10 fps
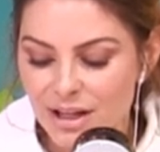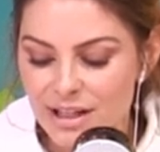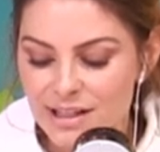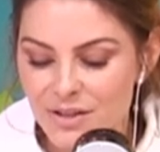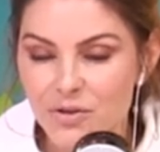
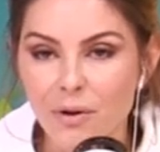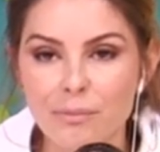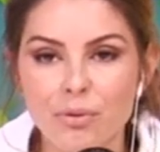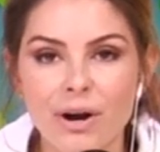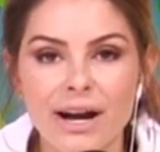He takes
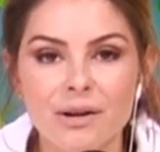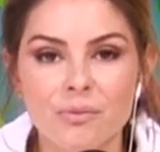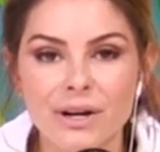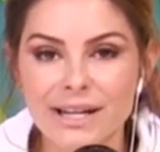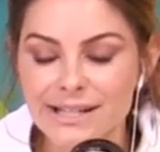great pride in
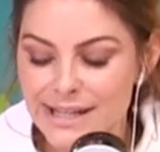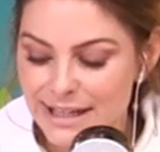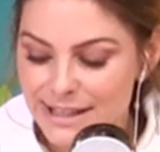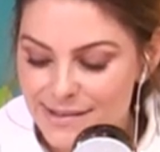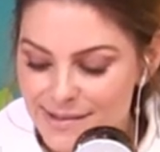what he
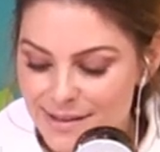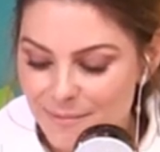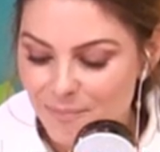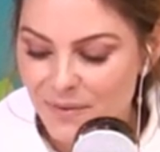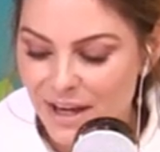does,
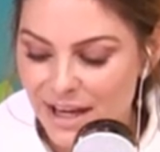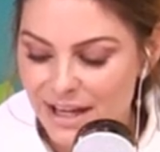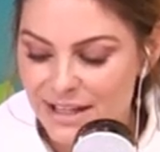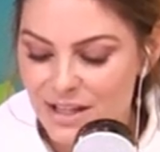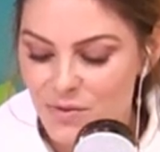
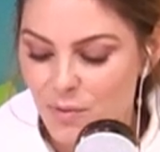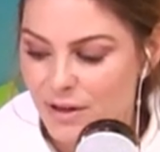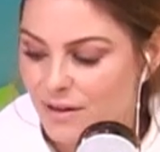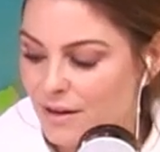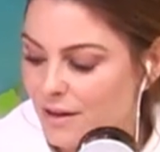and he's
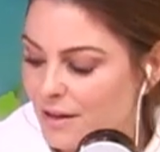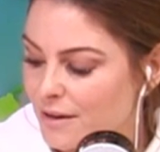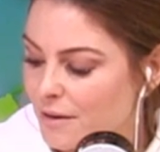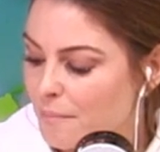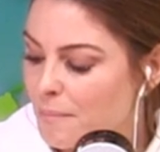written
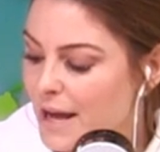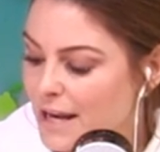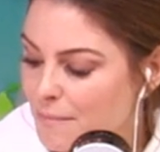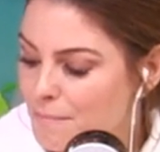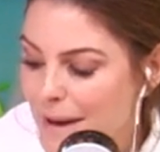
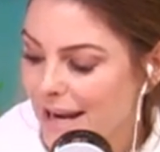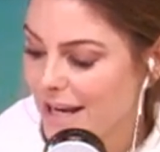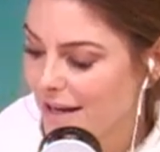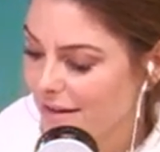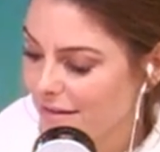many,
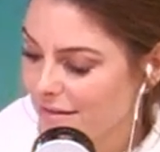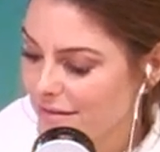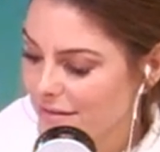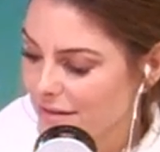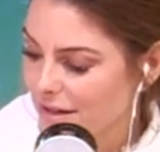many
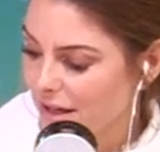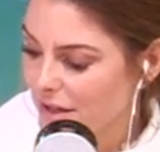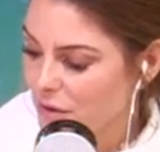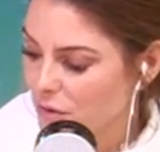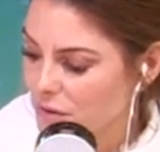uh,
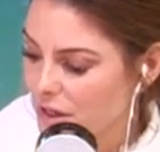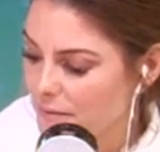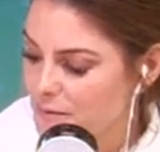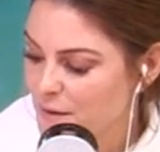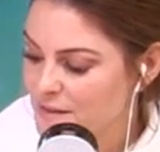New York
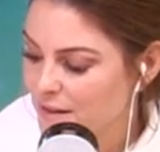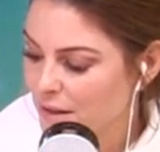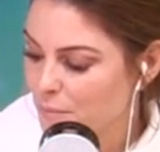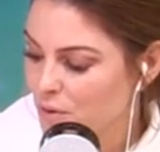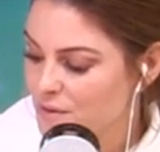Times
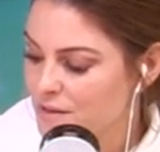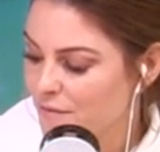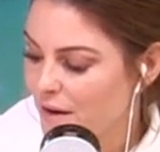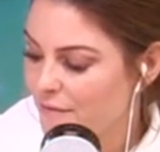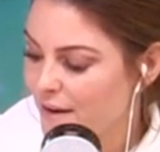bestselling books, the
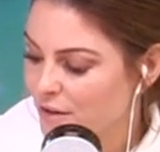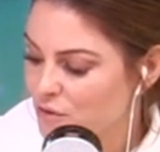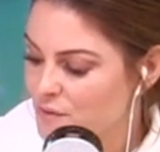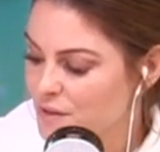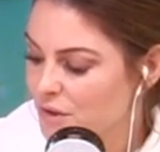Five
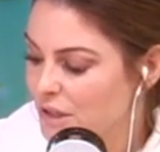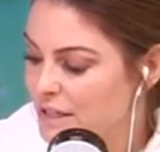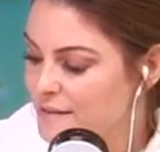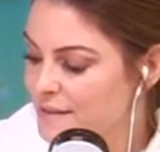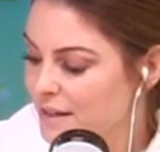Factor
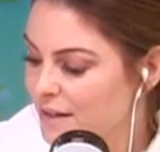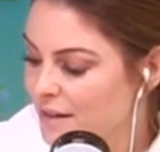series,